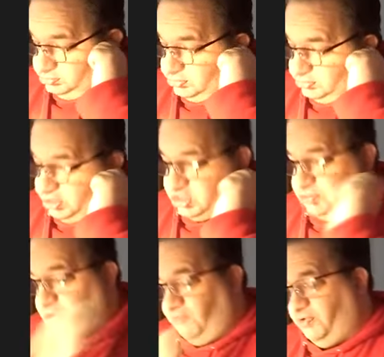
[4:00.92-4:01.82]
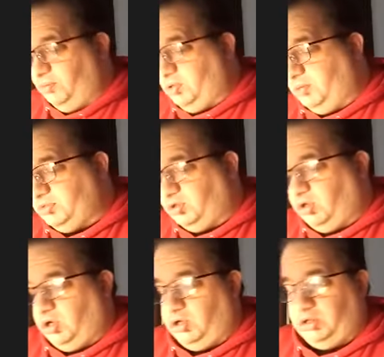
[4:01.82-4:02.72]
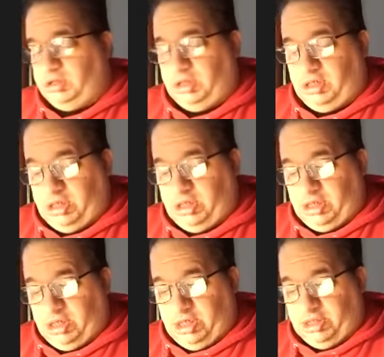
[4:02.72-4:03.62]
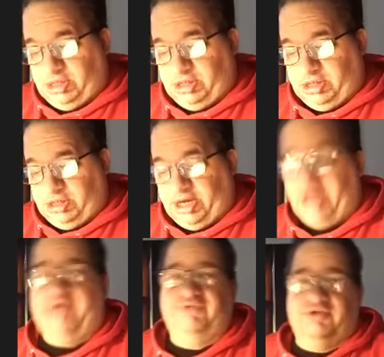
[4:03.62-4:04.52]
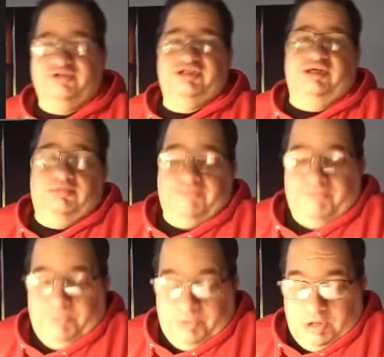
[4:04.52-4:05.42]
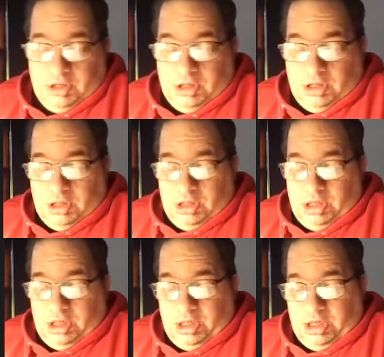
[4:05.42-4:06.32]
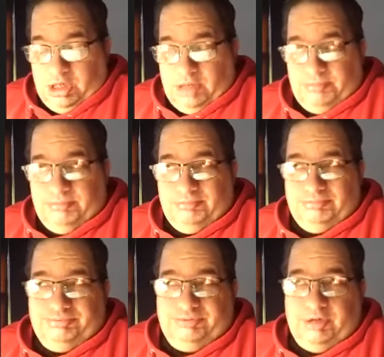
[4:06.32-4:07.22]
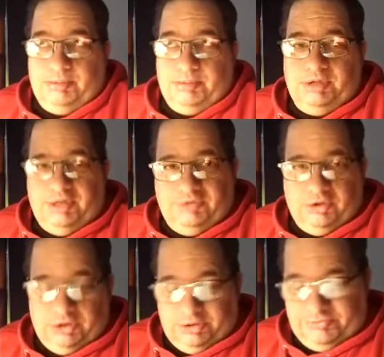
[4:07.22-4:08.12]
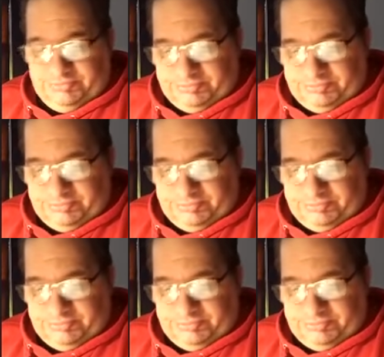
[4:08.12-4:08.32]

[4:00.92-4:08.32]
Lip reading: a small film comes along and that I have never seen and probably never heard of.